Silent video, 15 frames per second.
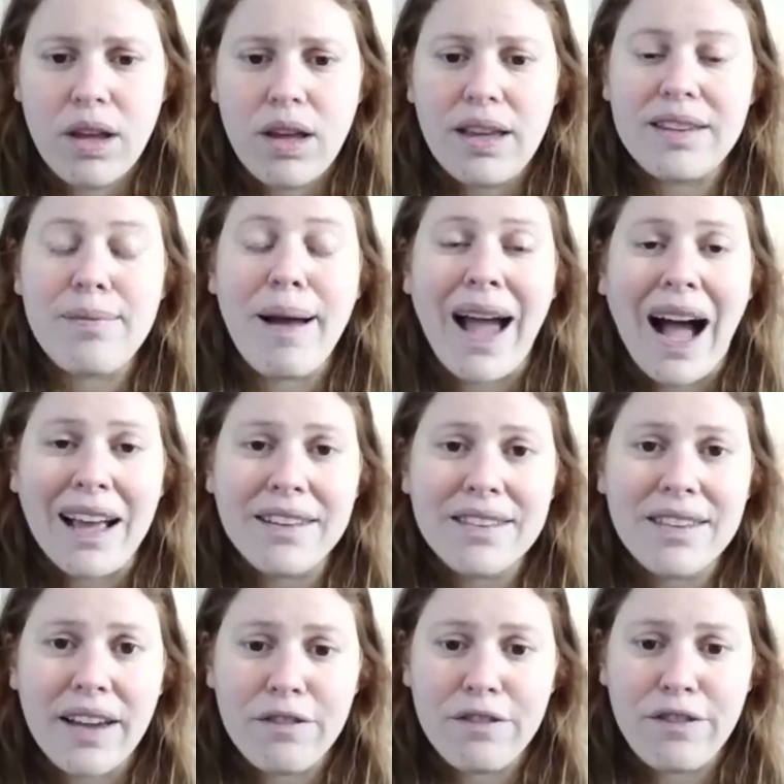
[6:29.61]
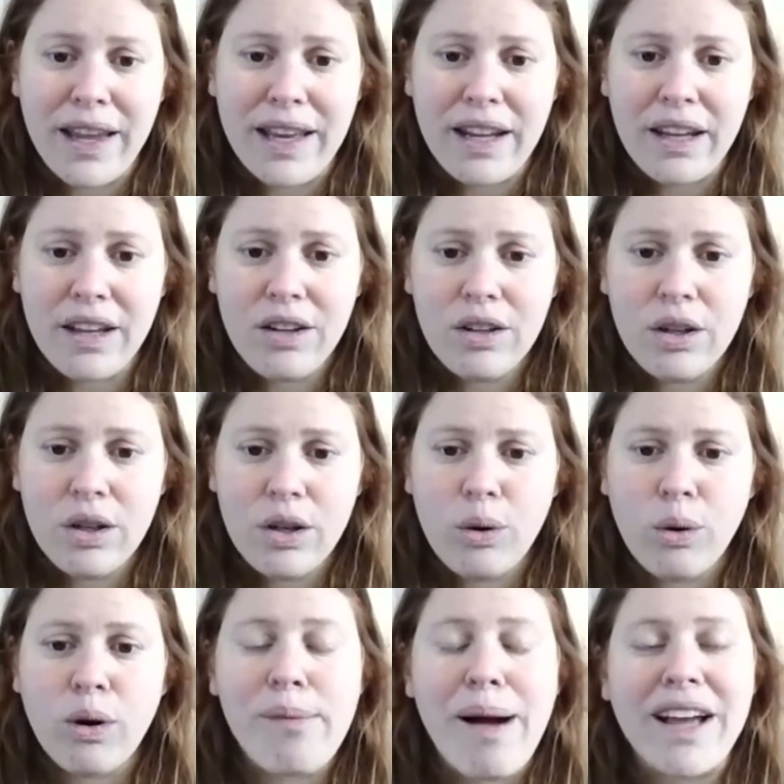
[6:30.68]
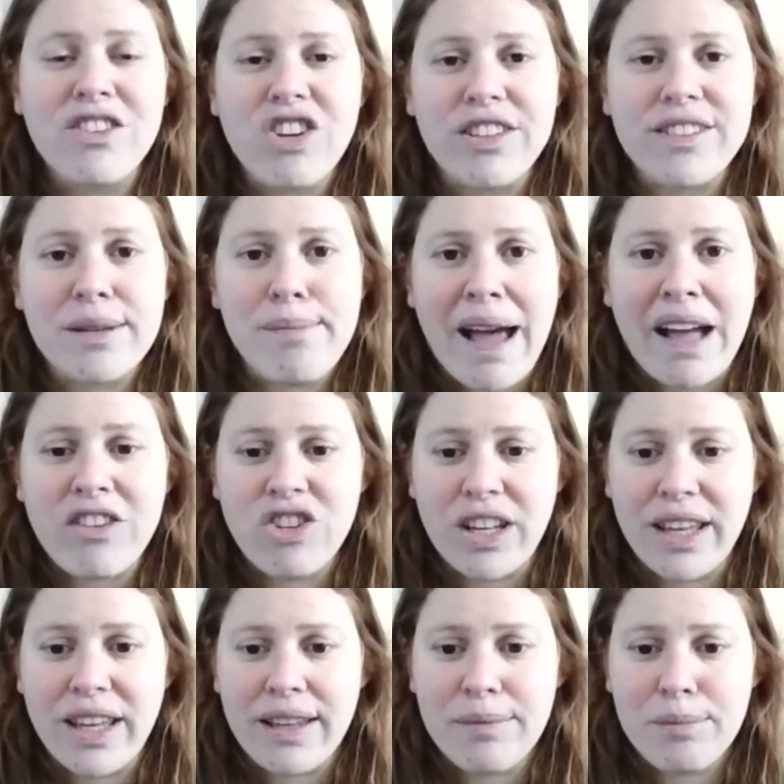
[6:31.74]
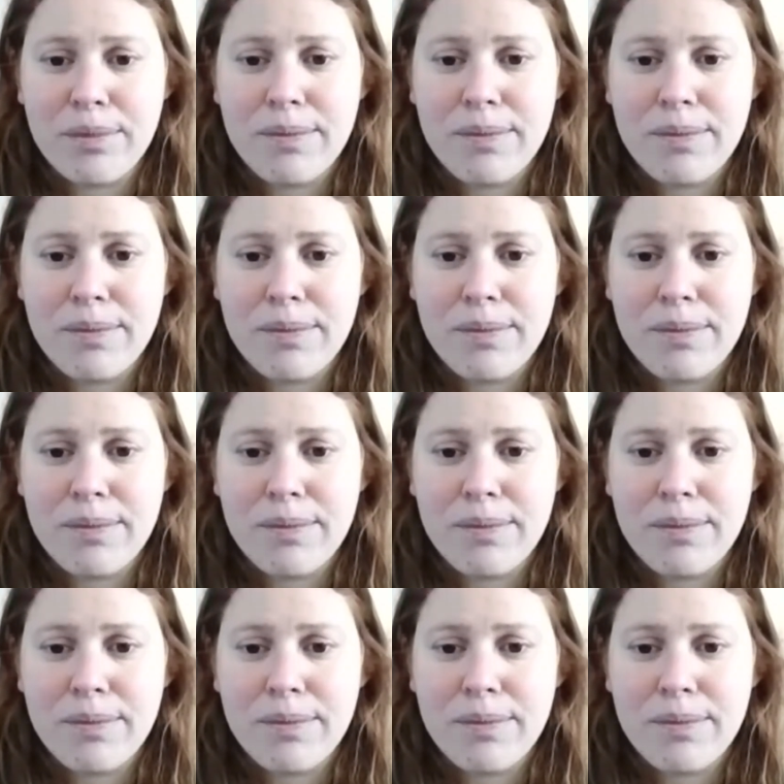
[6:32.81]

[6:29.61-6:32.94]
Is my eyesight fading, or am I just imagining it?